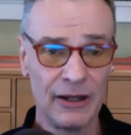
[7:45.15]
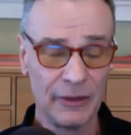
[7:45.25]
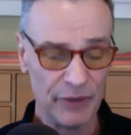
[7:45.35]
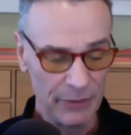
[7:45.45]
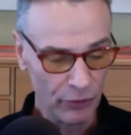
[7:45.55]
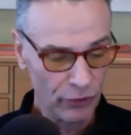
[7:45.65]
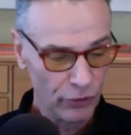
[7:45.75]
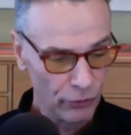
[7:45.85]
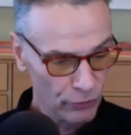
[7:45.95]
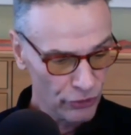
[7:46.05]
People
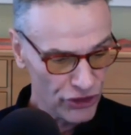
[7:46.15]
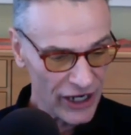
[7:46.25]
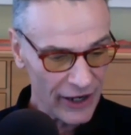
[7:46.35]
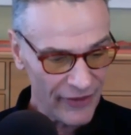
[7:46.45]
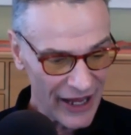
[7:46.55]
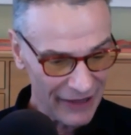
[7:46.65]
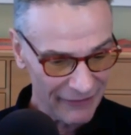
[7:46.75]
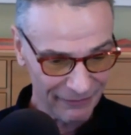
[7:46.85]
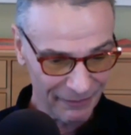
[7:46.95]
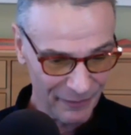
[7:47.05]
who share that
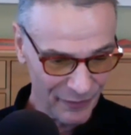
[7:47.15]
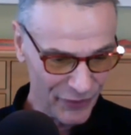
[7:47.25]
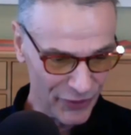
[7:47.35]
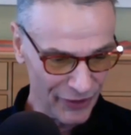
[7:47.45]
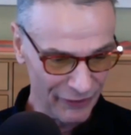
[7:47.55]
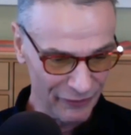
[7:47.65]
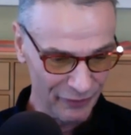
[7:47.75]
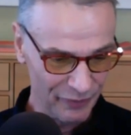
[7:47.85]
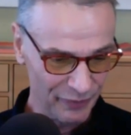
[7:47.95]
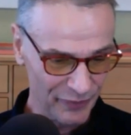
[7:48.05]
sort of
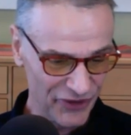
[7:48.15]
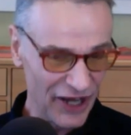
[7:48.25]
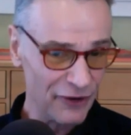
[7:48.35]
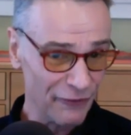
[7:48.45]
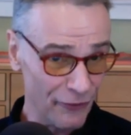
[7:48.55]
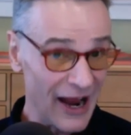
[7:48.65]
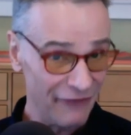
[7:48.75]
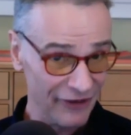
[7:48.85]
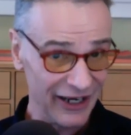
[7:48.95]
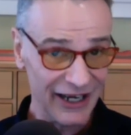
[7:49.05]
center of
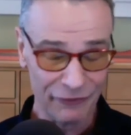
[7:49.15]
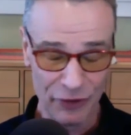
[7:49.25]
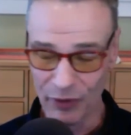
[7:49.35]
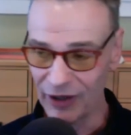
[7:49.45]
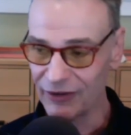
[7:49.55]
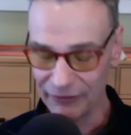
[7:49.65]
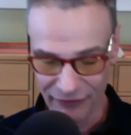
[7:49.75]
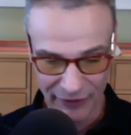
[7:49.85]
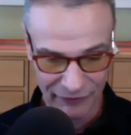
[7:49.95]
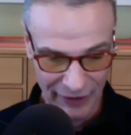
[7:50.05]
gravity, if you will,
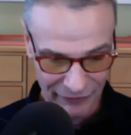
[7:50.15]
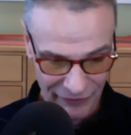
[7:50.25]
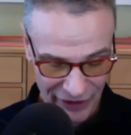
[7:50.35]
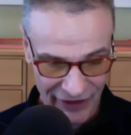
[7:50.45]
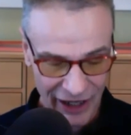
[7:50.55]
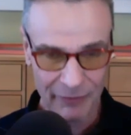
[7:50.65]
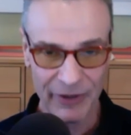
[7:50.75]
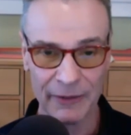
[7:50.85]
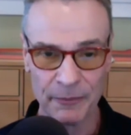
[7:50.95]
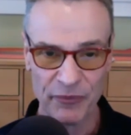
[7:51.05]
of
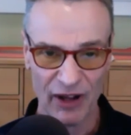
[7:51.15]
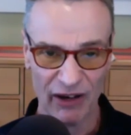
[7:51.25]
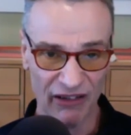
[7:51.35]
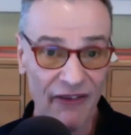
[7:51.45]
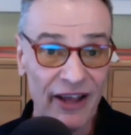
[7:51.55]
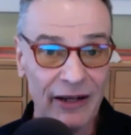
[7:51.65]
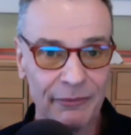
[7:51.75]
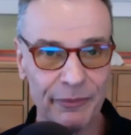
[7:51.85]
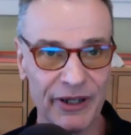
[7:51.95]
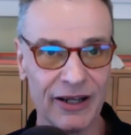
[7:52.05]
development, love it
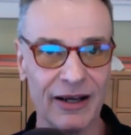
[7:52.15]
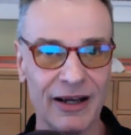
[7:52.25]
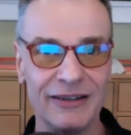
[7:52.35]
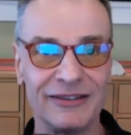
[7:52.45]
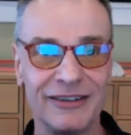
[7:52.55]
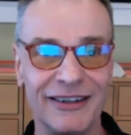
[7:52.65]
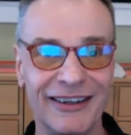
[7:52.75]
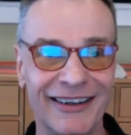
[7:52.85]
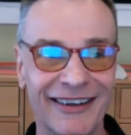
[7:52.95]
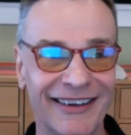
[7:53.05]
because
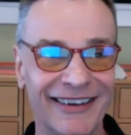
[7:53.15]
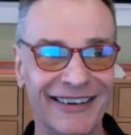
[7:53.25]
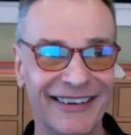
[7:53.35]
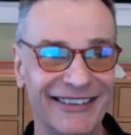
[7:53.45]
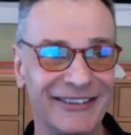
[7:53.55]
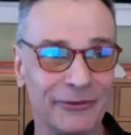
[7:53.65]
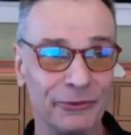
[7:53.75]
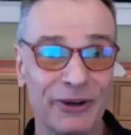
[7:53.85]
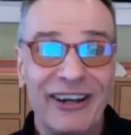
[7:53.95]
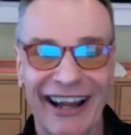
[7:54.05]
it's
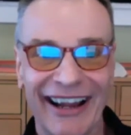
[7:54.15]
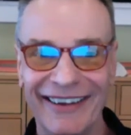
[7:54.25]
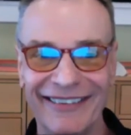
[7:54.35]
riveting.